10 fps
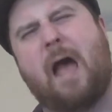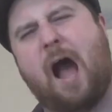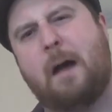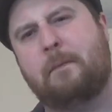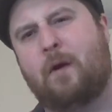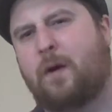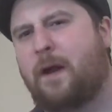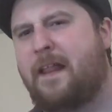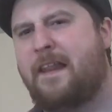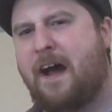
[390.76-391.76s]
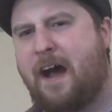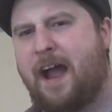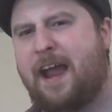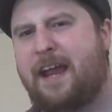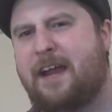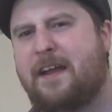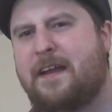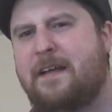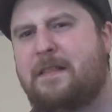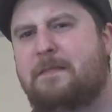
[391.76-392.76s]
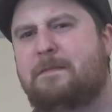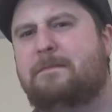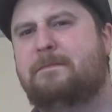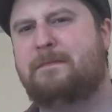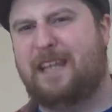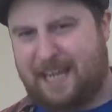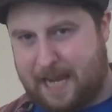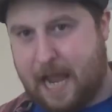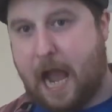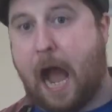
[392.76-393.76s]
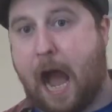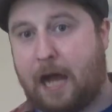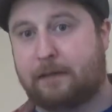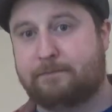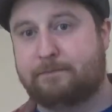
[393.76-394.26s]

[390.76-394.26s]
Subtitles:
I'm not gonna lie. Yeah.